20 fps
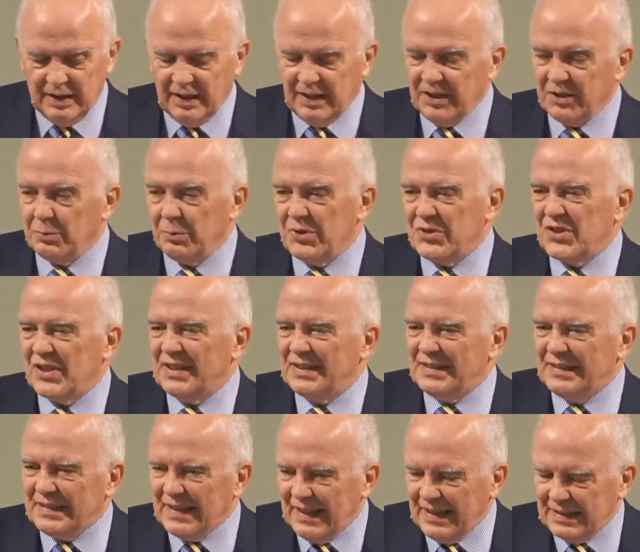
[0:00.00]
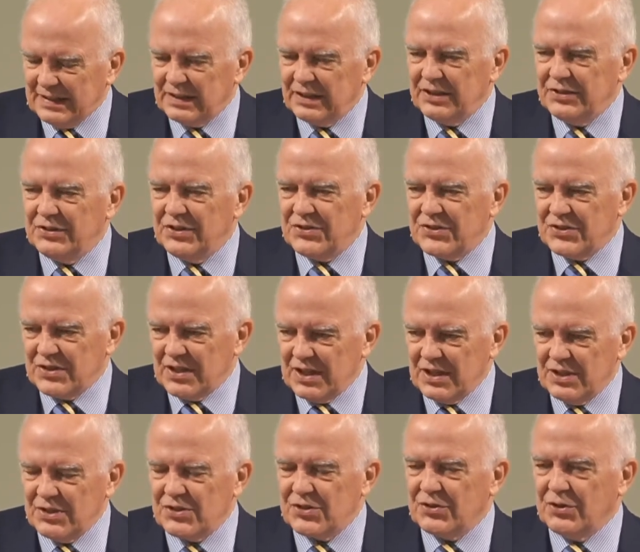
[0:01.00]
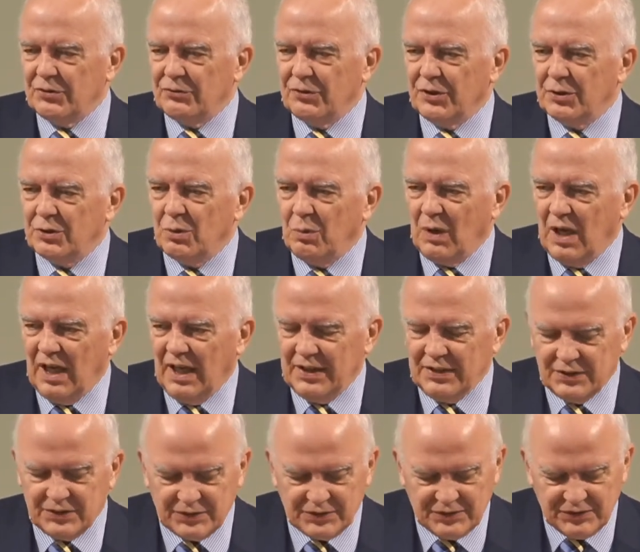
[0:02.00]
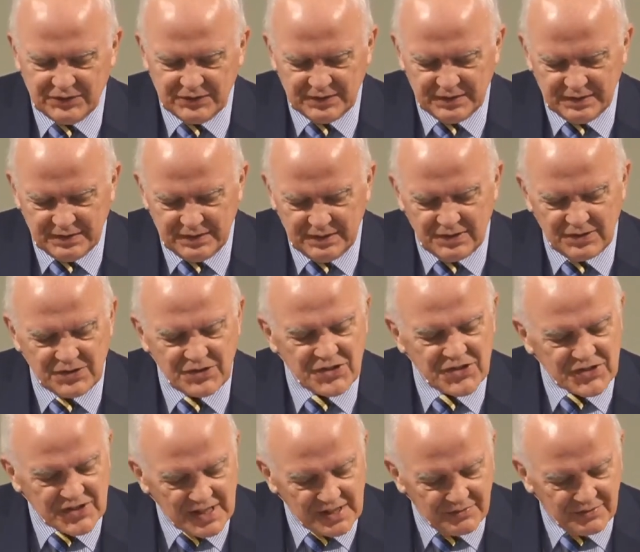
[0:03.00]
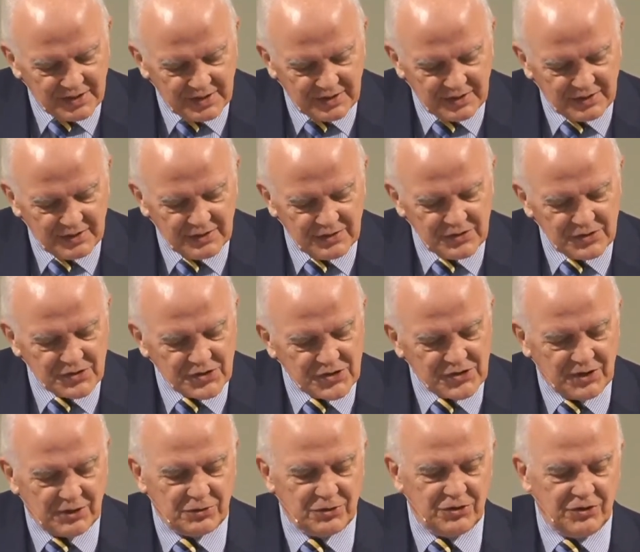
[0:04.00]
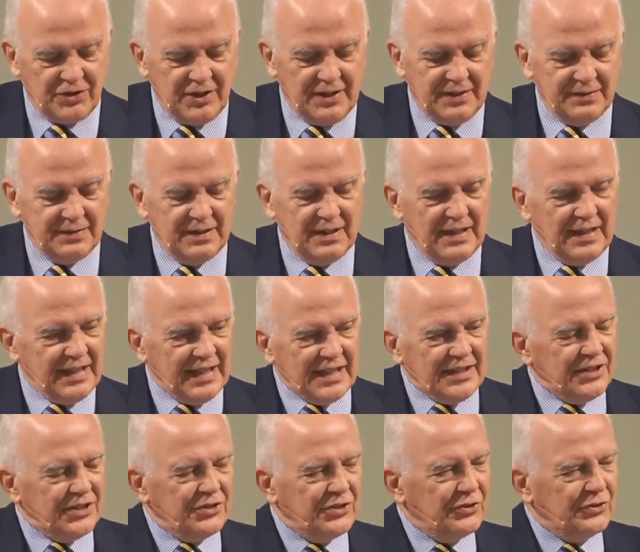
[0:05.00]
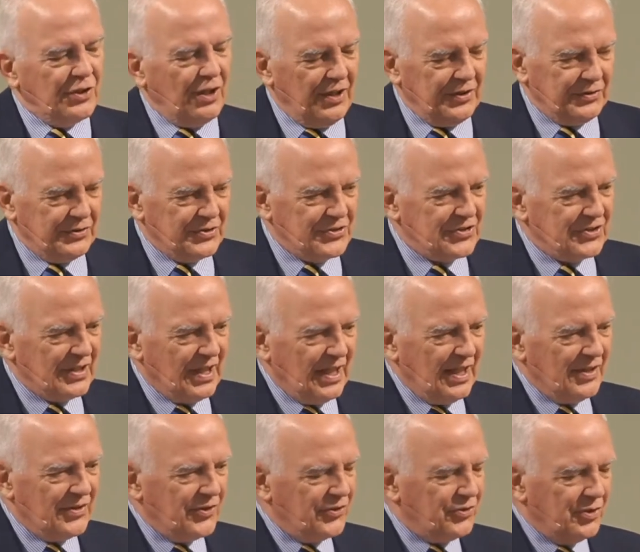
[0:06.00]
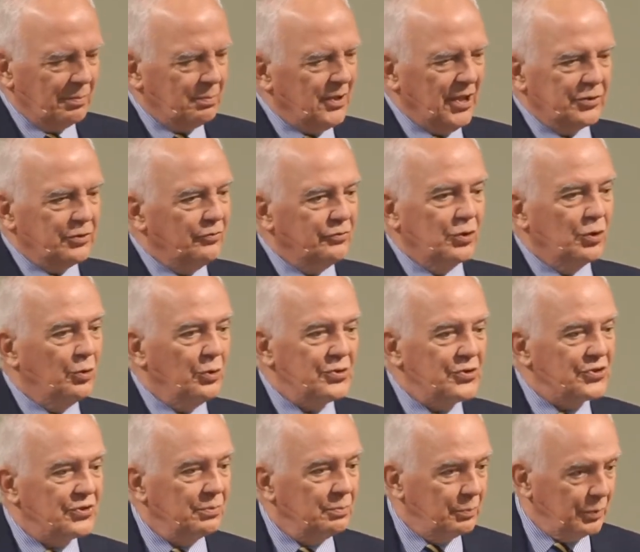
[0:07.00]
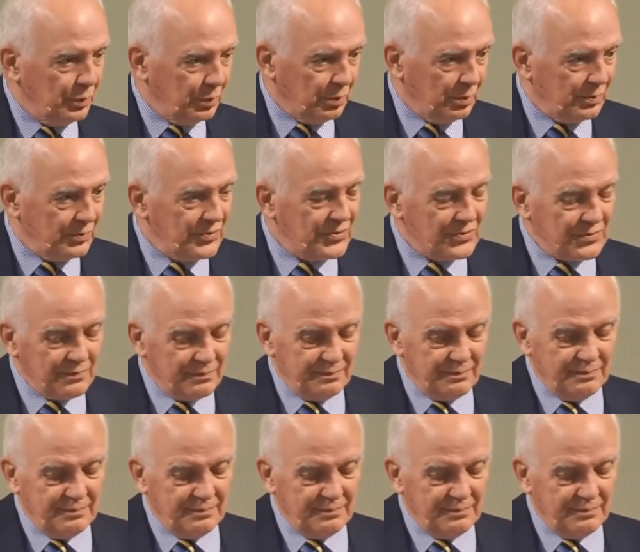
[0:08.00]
It was a deadly disease that required saving surgery. He needed to understand that the blood of goats and bulls